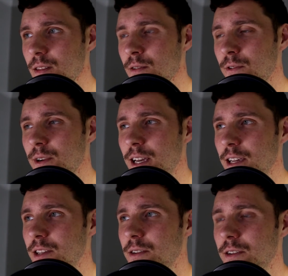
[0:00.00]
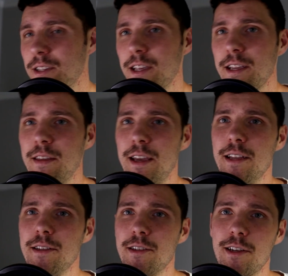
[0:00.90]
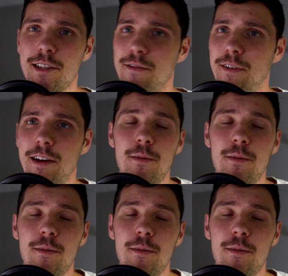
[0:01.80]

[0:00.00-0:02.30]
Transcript: for Dexter, it's like the ends justify the